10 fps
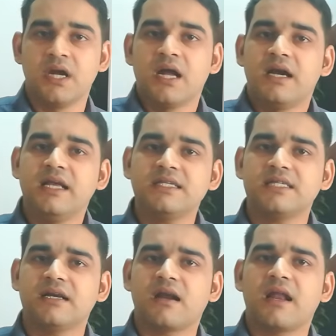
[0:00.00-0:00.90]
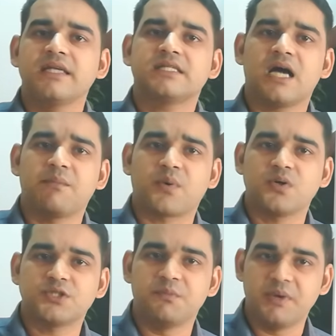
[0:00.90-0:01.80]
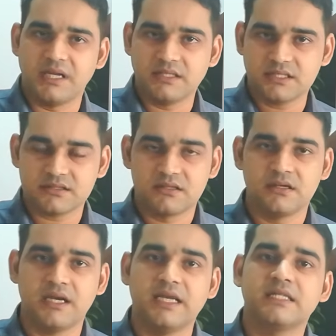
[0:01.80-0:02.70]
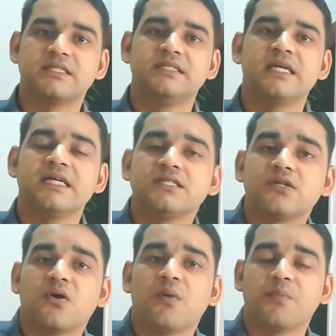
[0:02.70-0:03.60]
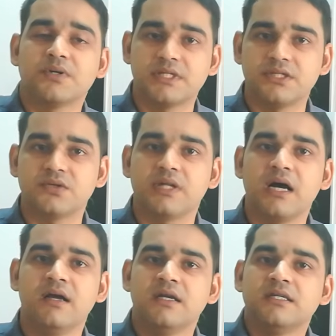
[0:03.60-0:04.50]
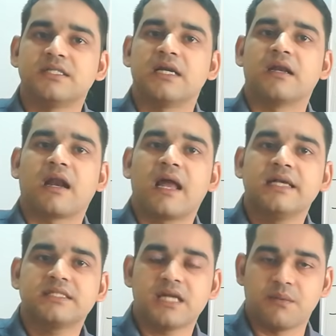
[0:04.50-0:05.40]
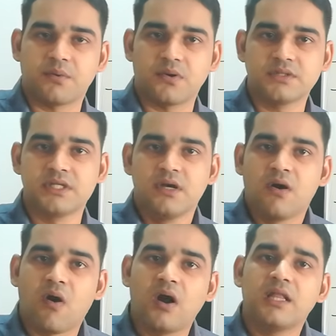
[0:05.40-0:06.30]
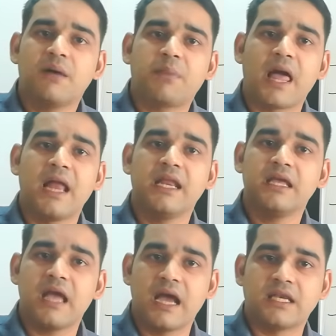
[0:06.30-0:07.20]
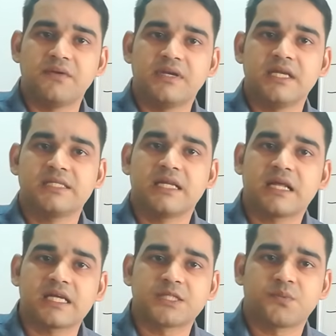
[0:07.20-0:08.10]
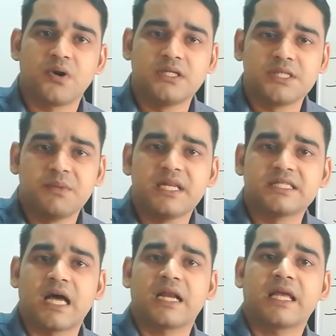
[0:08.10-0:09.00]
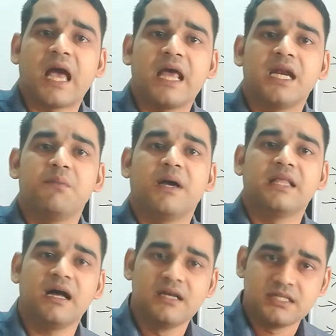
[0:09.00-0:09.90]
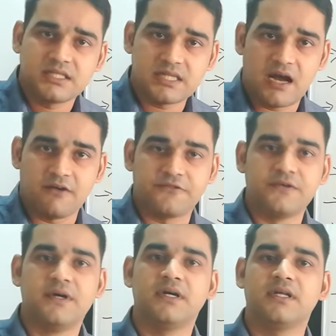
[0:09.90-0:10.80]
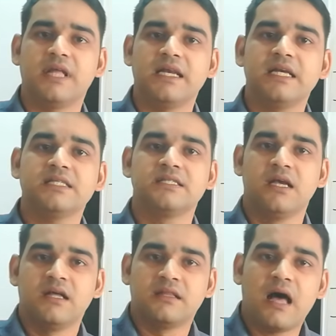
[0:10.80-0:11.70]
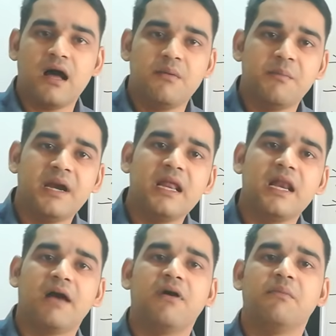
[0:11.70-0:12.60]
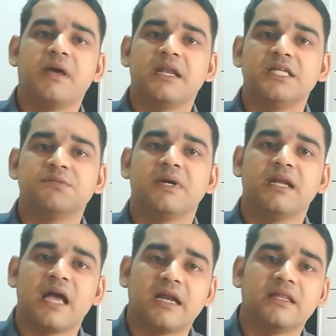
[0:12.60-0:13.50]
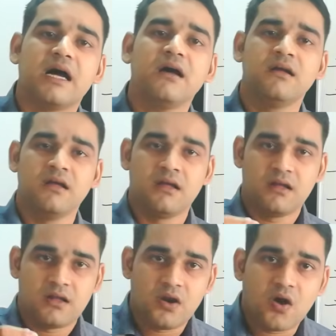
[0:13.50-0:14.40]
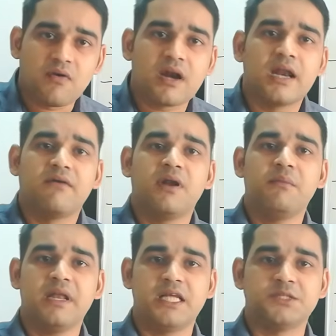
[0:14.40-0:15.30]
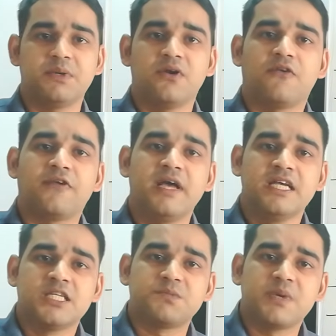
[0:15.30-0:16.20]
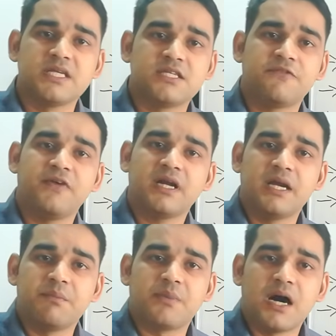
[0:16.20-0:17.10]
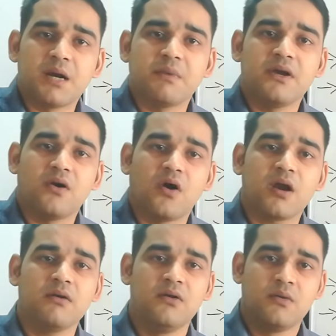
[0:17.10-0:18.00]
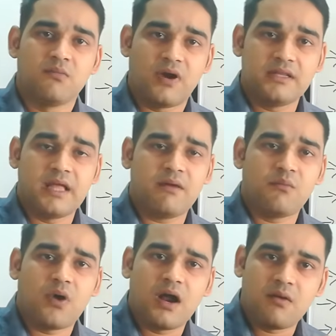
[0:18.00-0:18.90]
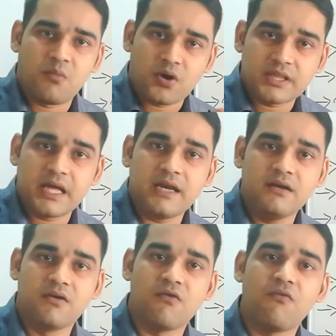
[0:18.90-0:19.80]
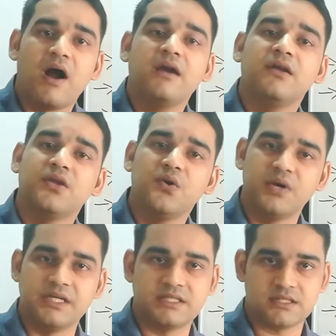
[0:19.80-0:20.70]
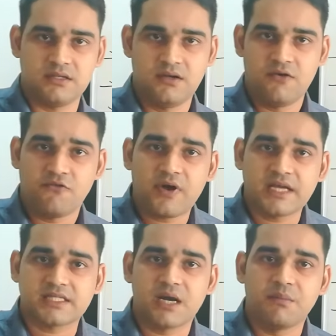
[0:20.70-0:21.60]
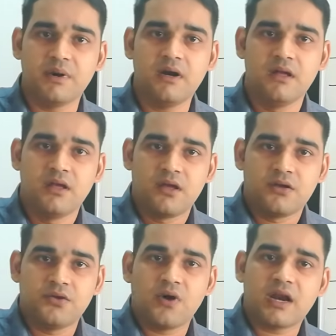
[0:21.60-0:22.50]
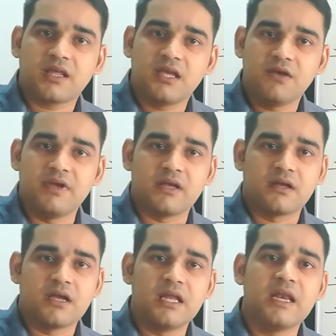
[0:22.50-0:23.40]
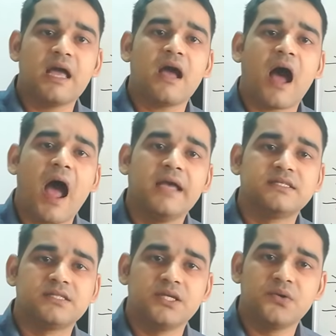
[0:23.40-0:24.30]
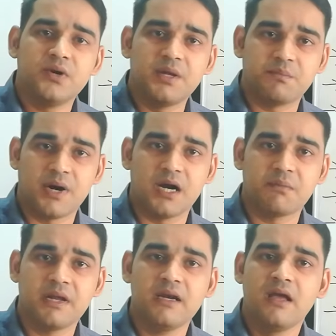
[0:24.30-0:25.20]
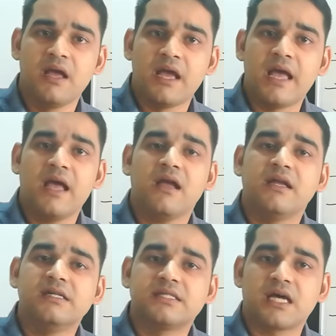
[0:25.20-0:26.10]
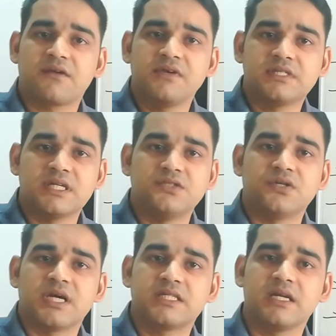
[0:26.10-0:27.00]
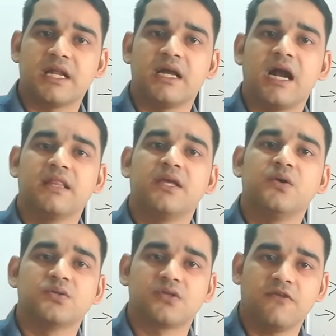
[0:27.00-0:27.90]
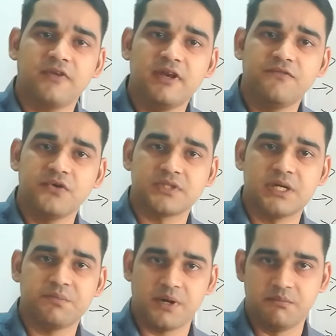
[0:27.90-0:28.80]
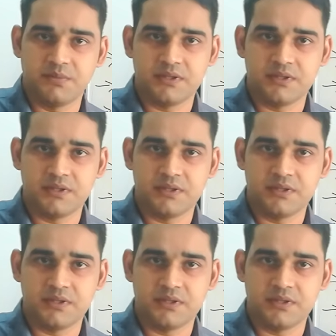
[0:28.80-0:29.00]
Decentralized approach means it is just opposite to the centralized approach. All the planning activities and the responsibilities are carried by the staff. That is the middle level management and the lower level management of a specific department or more than one unit. For example, you are giving in a ICU department a in-service education regarding the use of infusion pump.